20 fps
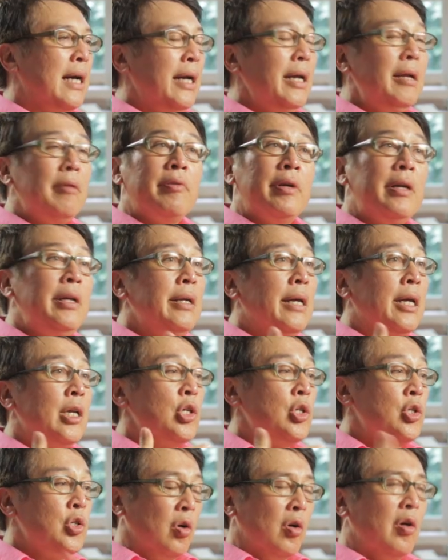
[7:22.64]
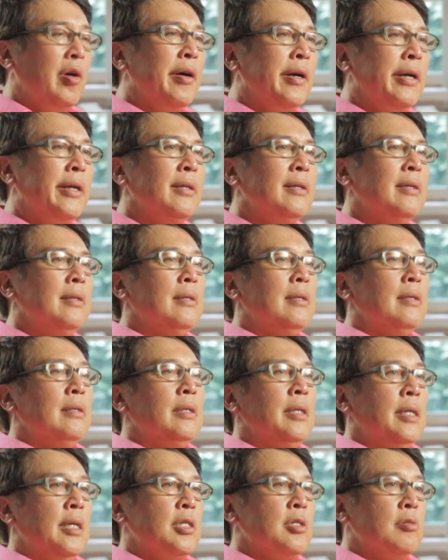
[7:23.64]
I really enjoy
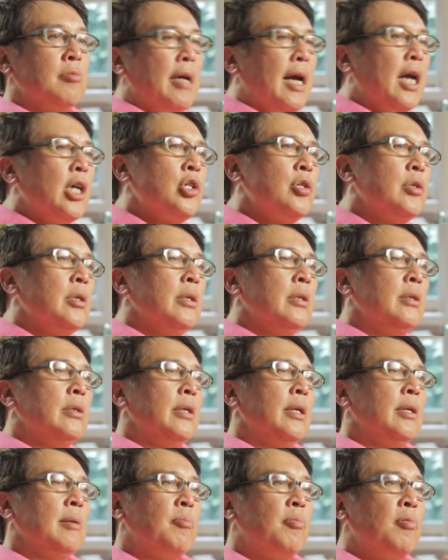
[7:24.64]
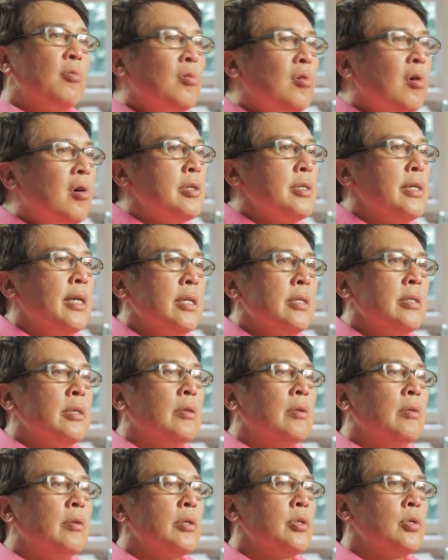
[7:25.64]
the interaction and the process, you
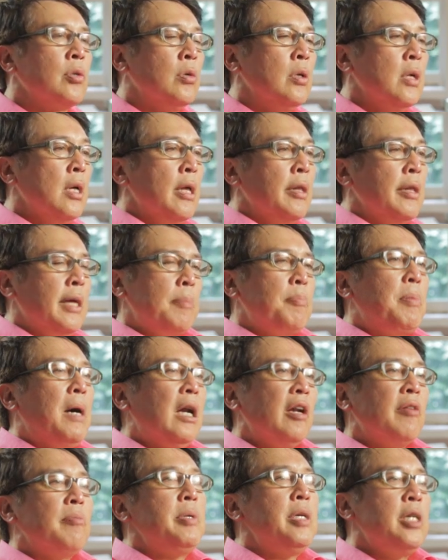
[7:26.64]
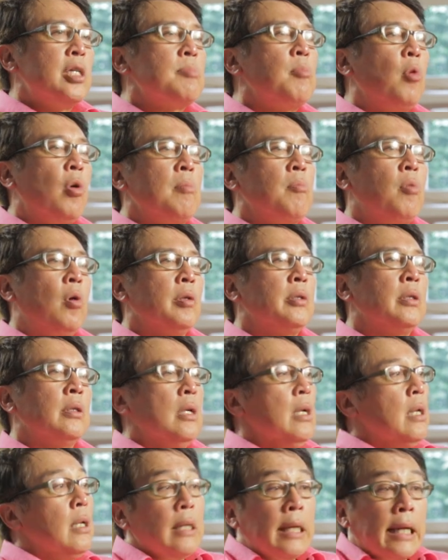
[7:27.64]
know. So that part of me is more important.
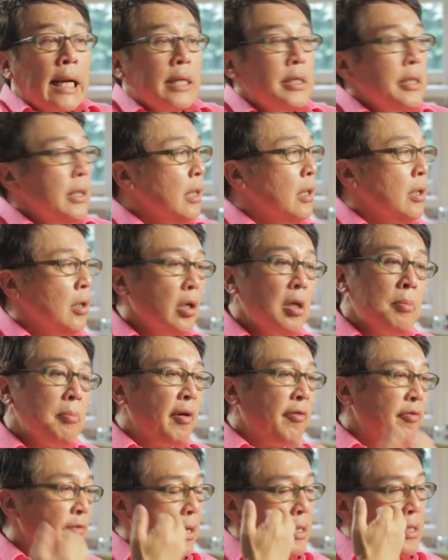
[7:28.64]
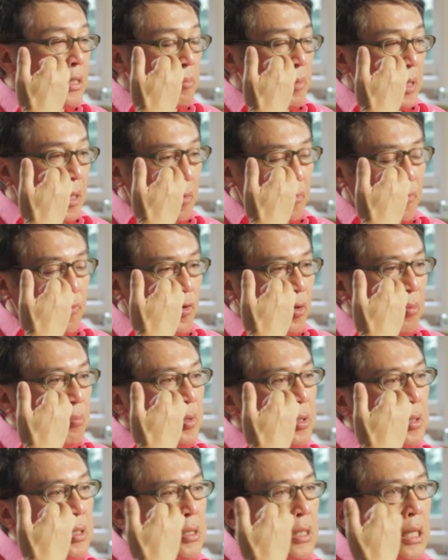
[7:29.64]
Like I tell a lot of my friends, I mean, in the film
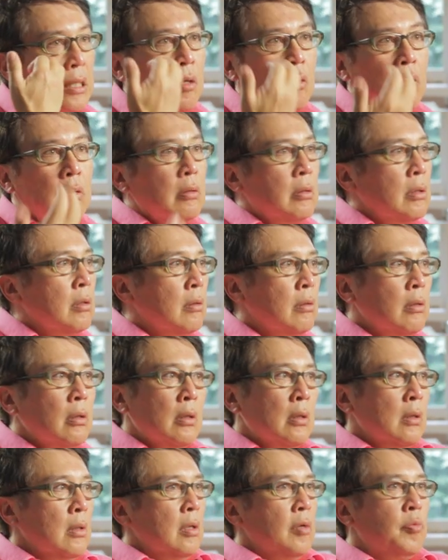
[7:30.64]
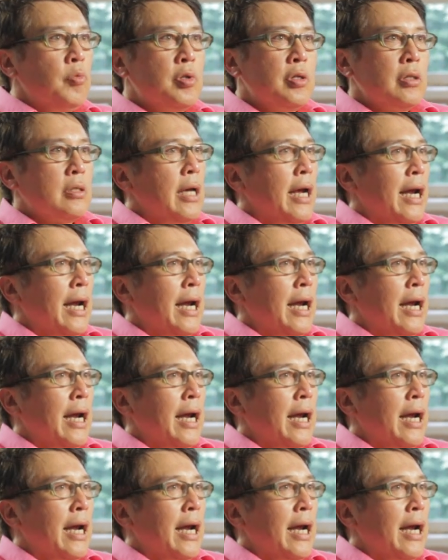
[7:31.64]
business, I look, you know, we just